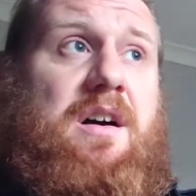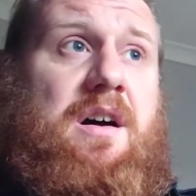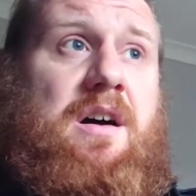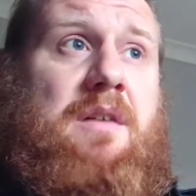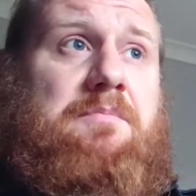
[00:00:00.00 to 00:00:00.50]

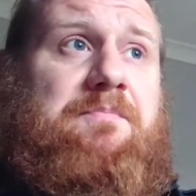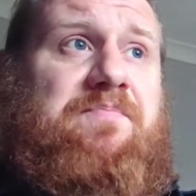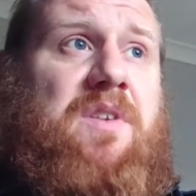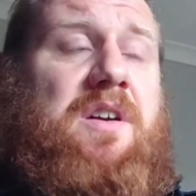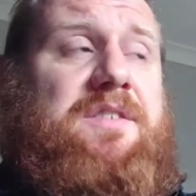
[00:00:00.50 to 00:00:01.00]

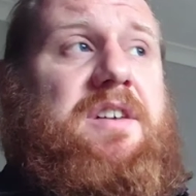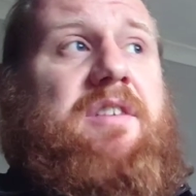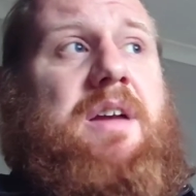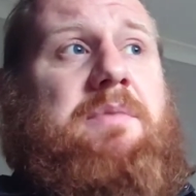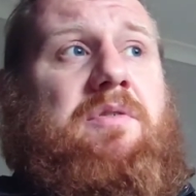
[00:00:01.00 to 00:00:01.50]
Don't
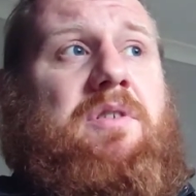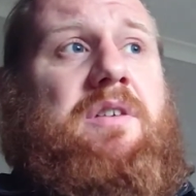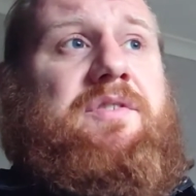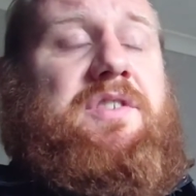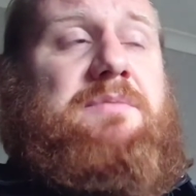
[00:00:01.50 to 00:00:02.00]
get me wrong,
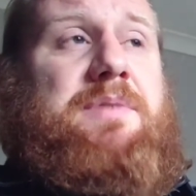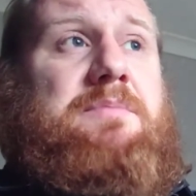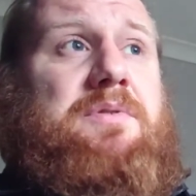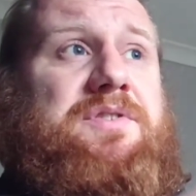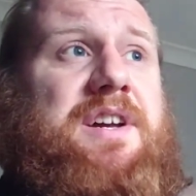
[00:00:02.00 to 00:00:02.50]
I've seen
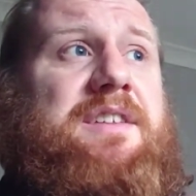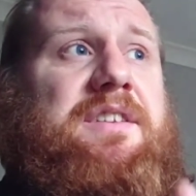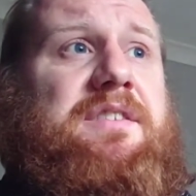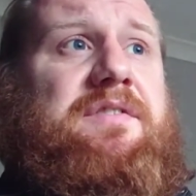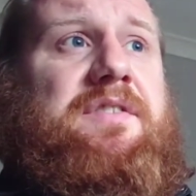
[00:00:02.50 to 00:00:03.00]
people say
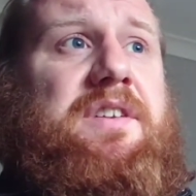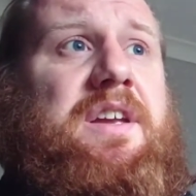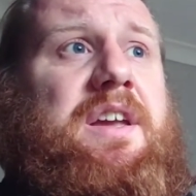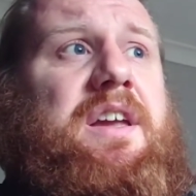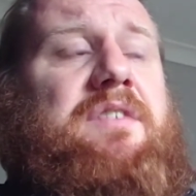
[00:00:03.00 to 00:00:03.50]
that
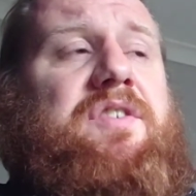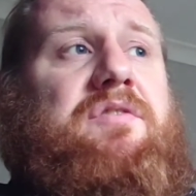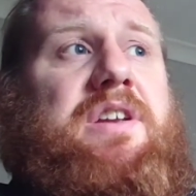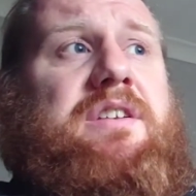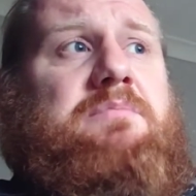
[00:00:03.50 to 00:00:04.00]
if you
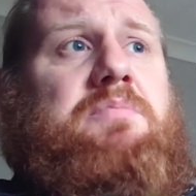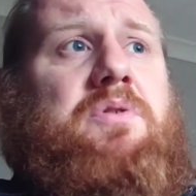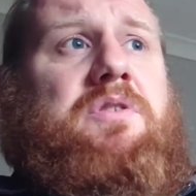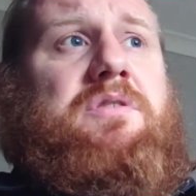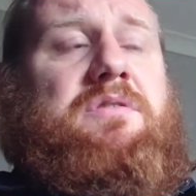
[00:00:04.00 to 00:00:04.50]
need a
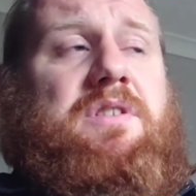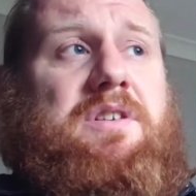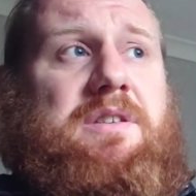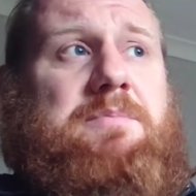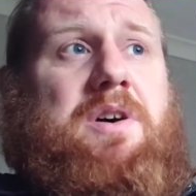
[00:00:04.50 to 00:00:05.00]
book
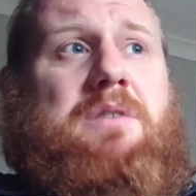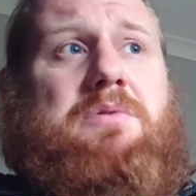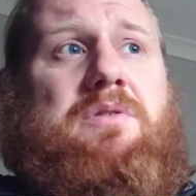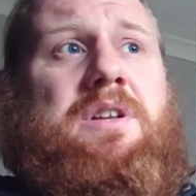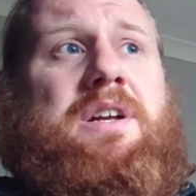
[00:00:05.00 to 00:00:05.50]
like the
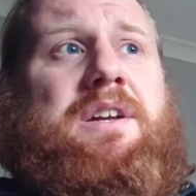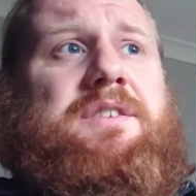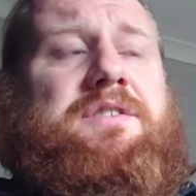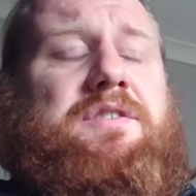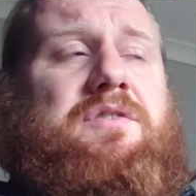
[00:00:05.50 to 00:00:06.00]
Bible
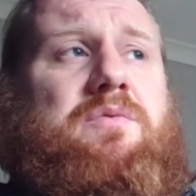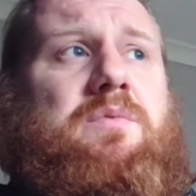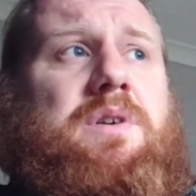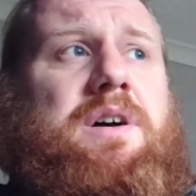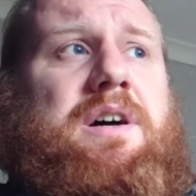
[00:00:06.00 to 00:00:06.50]

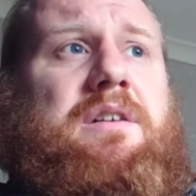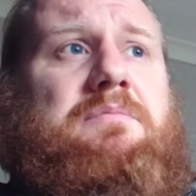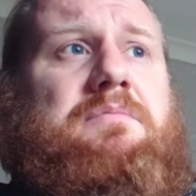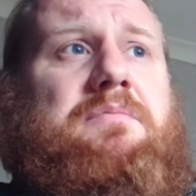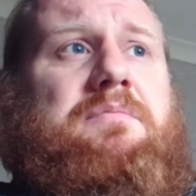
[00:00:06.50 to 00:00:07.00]
to
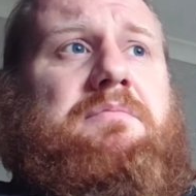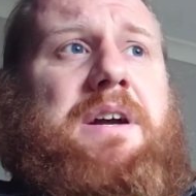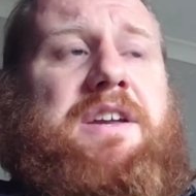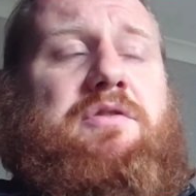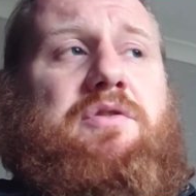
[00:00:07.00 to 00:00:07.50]

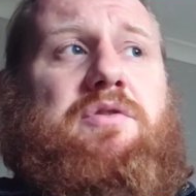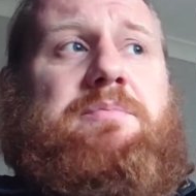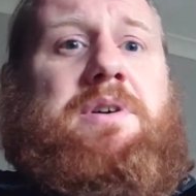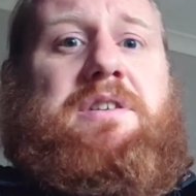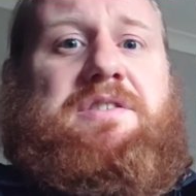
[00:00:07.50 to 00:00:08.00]
make you a good
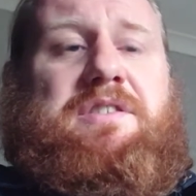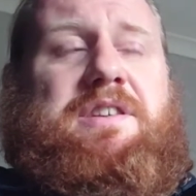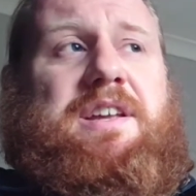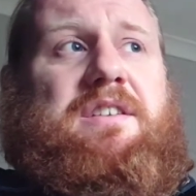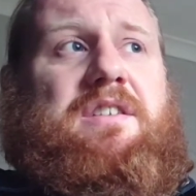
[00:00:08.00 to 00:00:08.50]
person,
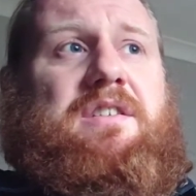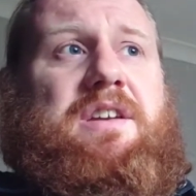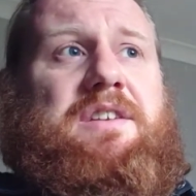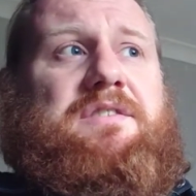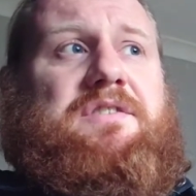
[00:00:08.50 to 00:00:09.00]
then
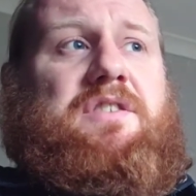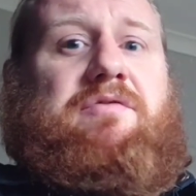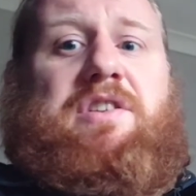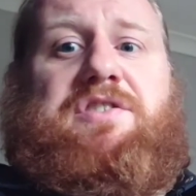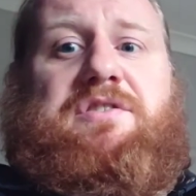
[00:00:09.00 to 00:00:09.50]
it's not
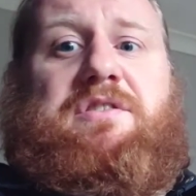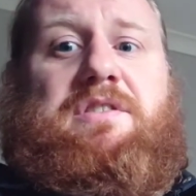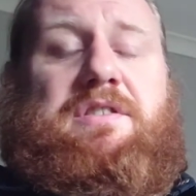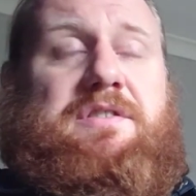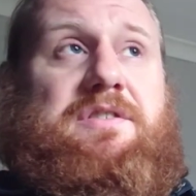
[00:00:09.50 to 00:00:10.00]
religion.
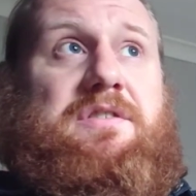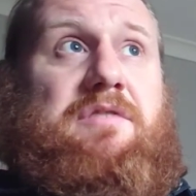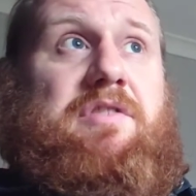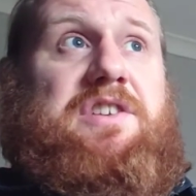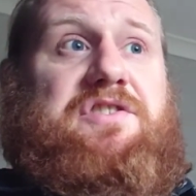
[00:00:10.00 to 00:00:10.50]
It's not
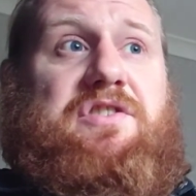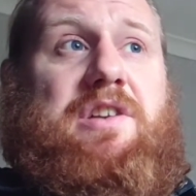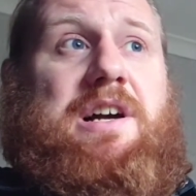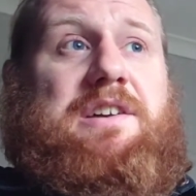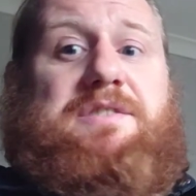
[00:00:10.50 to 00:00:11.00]
religion you
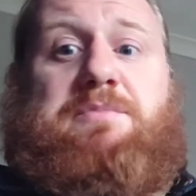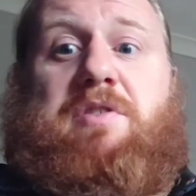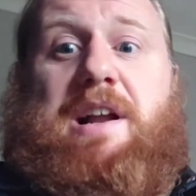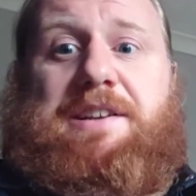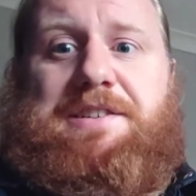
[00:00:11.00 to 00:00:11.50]
lack; it's
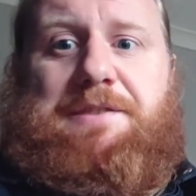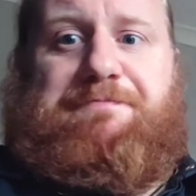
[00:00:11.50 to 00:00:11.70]
morality.